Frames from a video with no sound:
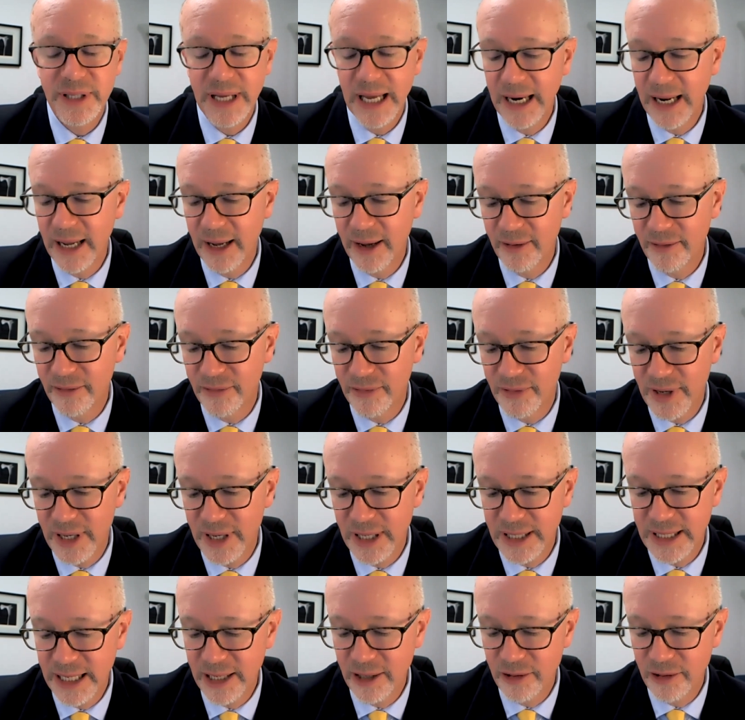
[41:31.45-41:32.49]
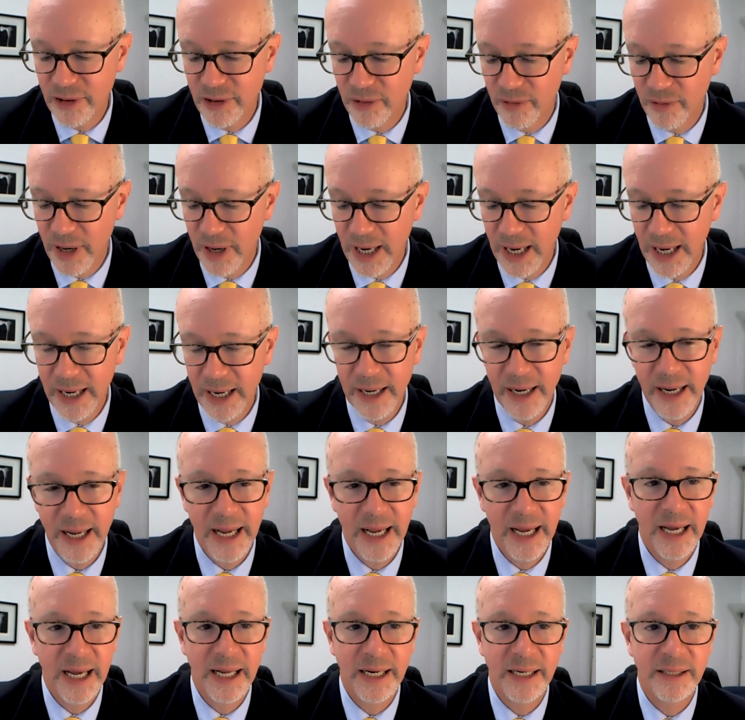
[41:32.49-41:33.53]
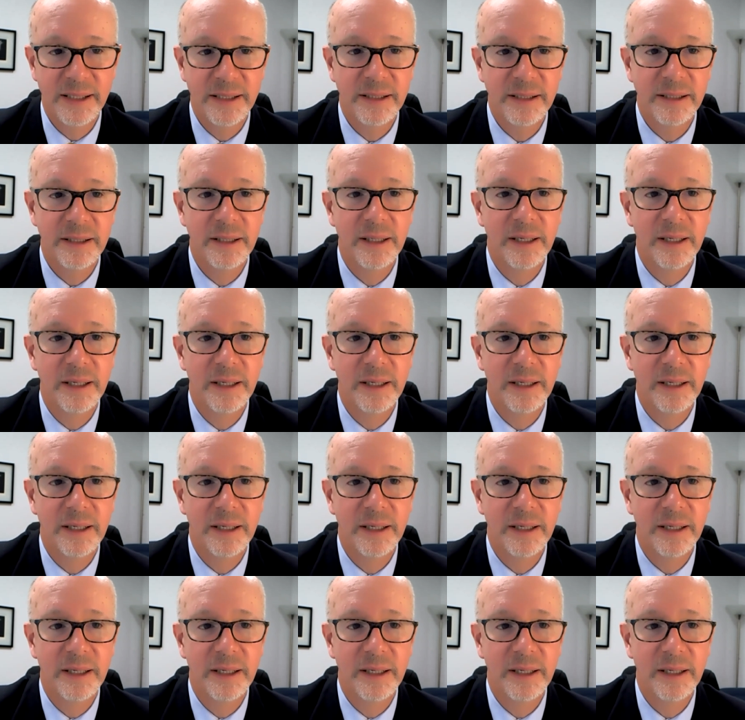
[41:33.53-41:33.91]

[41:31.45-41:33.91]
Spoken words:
that have continued to run, and